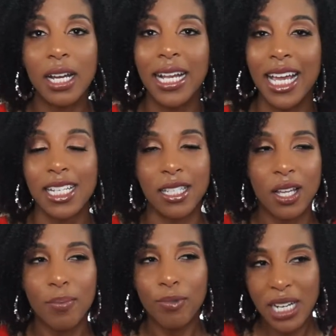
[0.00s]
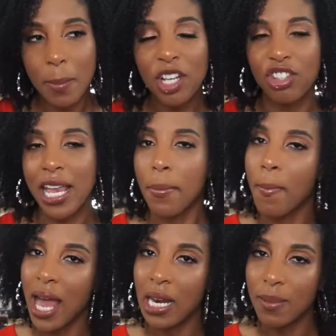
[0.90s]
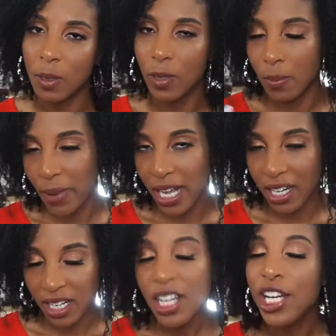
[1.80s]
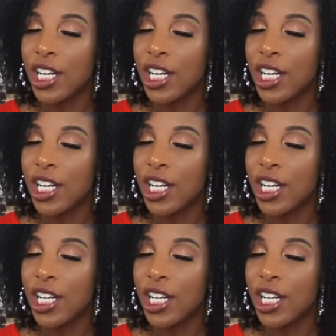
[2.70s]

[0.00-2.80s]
Again, it's pretty much like my lips, but better.